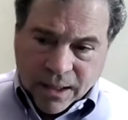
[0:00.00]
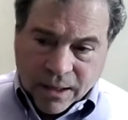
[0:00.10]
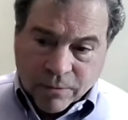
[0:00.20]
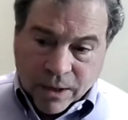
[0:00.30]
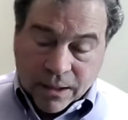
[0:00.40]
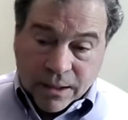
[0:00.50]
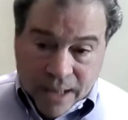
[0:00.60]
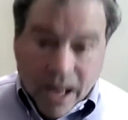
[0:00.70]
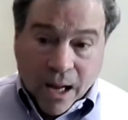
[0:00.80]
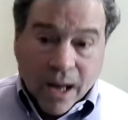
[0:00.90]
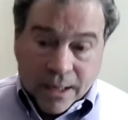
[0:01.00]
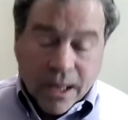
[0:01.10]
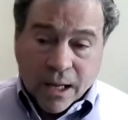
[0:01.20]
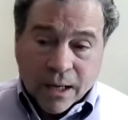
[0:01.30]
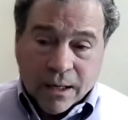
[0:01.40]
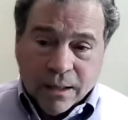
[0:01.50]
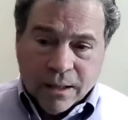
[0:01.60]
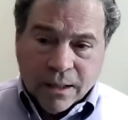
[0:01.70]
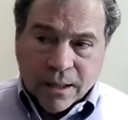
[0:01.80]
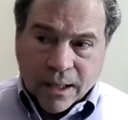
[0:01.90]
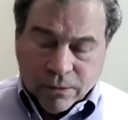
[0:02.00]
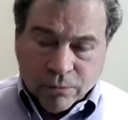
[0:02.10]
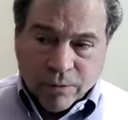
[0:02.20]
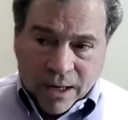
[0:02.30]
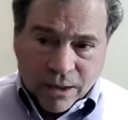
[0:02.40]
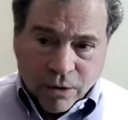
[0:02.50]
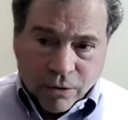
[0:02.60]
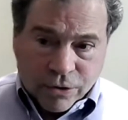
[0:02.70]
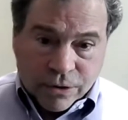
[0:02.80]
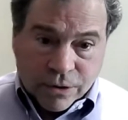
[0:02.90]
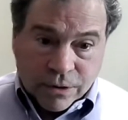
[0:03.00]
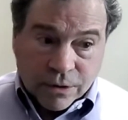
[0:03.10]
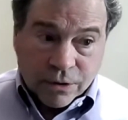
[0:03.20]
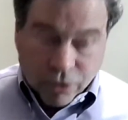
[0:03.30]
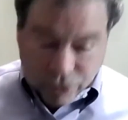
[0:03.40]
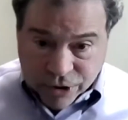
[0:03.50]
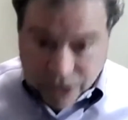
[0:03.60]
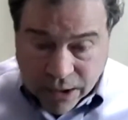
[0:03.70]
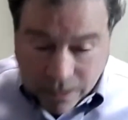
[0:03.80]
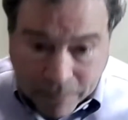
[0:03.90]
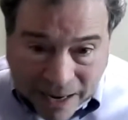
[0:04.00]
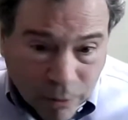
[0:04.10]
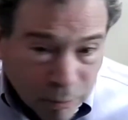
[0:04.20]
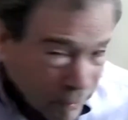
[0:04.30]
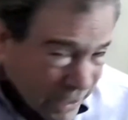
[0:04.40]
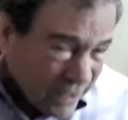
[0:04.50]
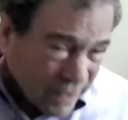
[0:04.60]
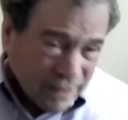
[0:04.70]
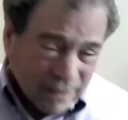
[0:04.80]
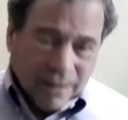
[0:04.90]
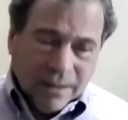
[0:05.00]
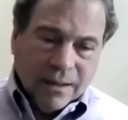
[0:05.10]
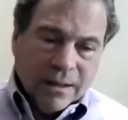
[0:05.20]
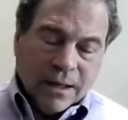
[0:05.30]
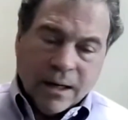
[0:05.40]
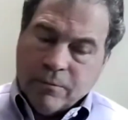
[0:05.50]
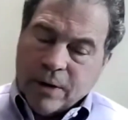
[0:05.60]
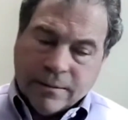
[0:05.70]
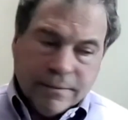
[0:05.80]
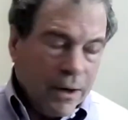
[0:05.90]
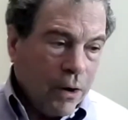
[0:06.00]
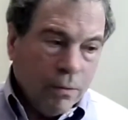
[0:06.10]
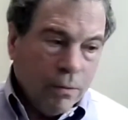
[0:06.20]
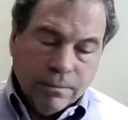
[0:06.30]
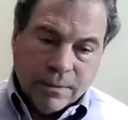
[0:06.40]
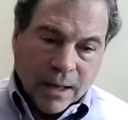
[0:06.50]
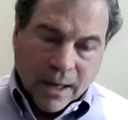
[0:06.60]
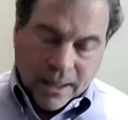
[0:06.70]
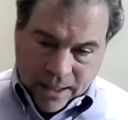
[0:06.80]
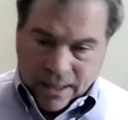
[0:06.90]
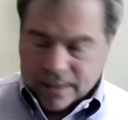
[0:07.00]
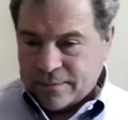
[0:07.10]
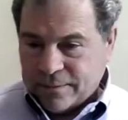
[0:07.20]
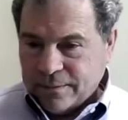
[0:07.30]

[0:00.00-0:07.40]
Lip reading: And I went, yeah, I did. And Miranda goes, don't you think you better read it? And I went, no, I can't.